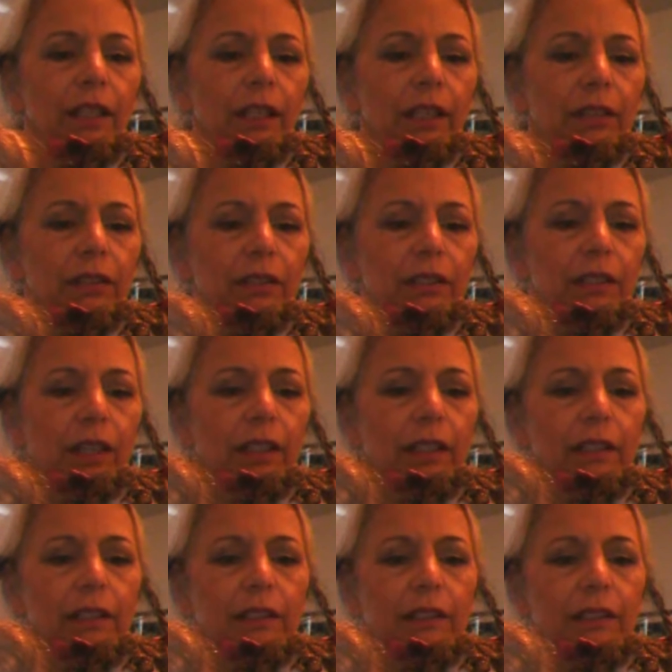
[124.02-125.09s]

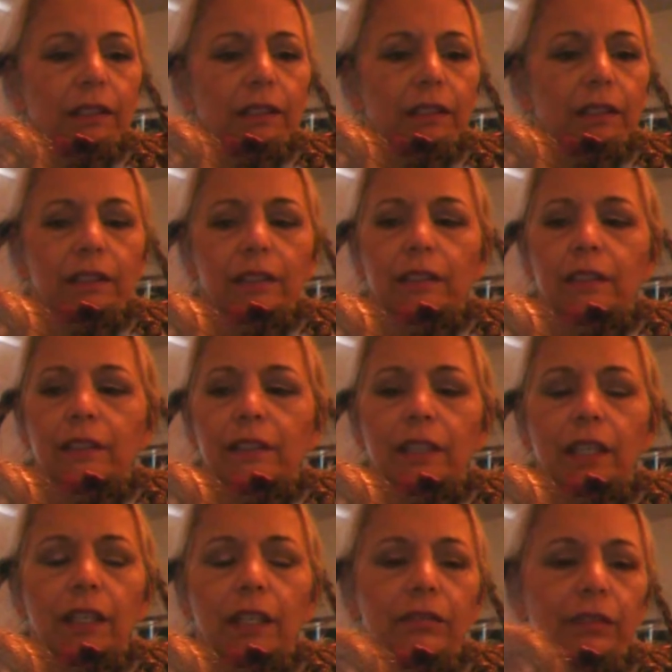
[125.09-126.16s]
hairstyle. It's
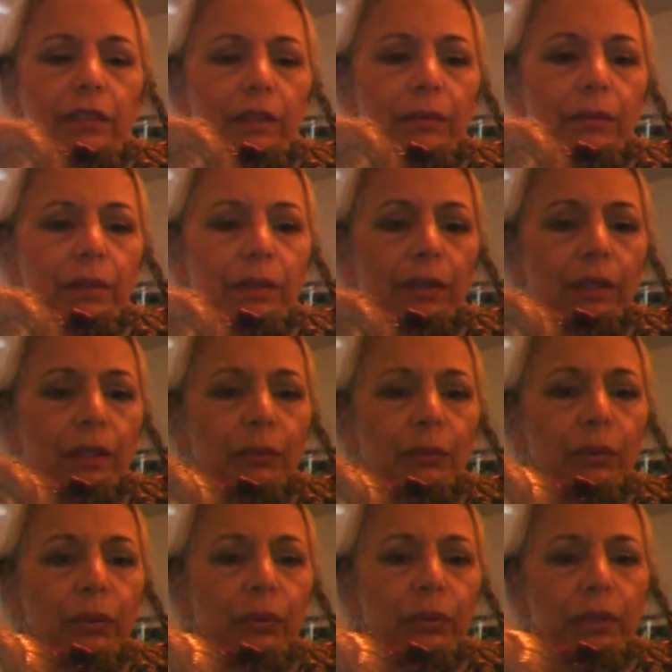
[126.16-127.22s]
kind of a
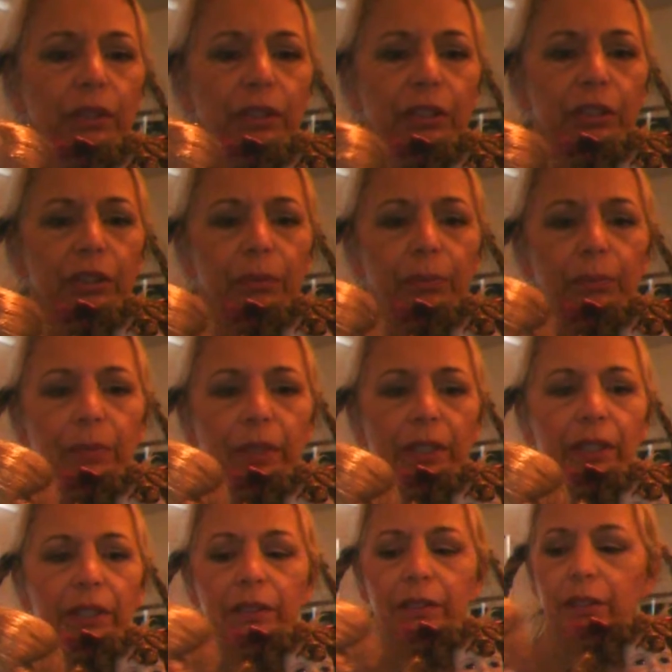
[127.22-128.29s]
prudish
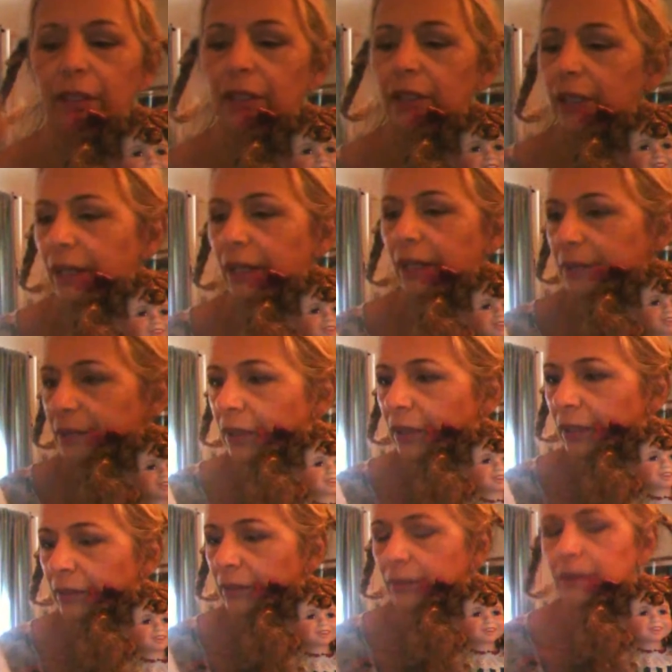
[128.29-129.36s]
bun. I'm sorry,